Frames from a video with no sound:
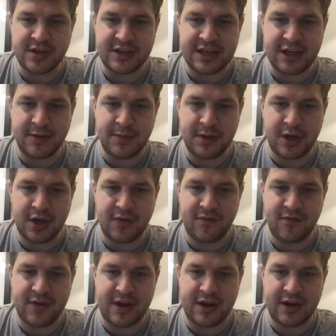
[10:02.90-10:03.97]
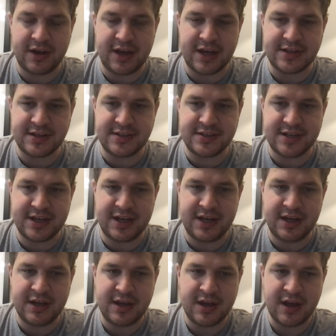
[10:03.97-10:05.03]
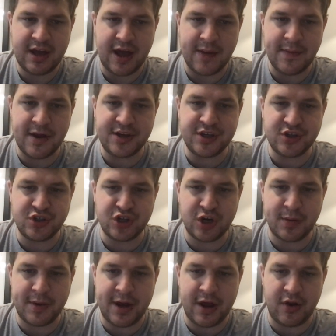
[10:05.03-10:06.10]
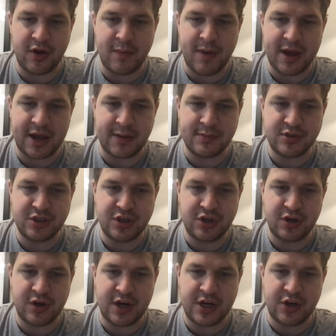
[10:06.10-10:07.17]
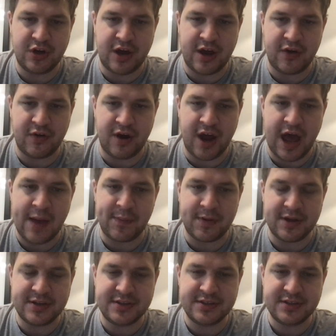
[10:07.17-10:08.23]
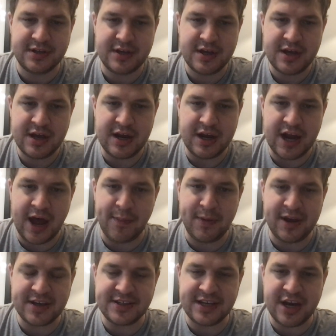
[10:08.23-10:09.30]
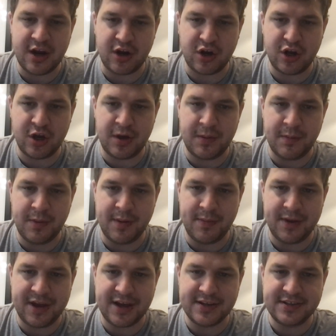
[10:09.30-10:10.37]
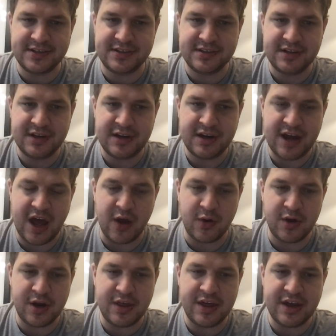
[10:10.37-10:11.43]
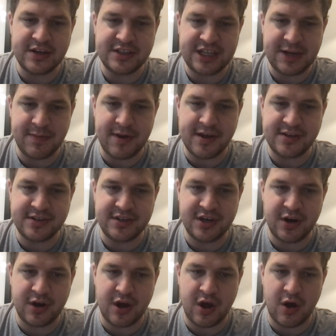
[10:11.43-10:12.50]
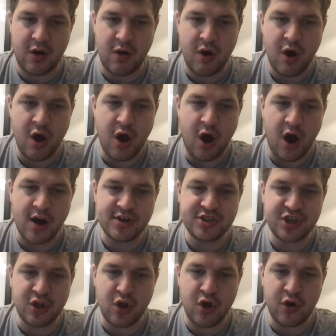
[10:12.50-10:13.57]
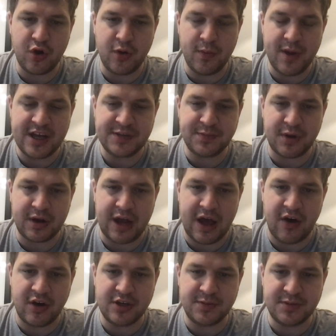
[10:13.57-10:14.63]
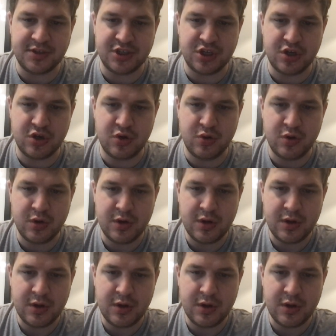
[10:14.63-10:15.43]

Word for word: I think he'd be a good fit in Kansas City. I'm not so sure about Odell Beckham Jr. and DeAndre Hopkins. Not because they aren't good, but because how good are they as teammates, you don't know. Also, local baseball college Mizzou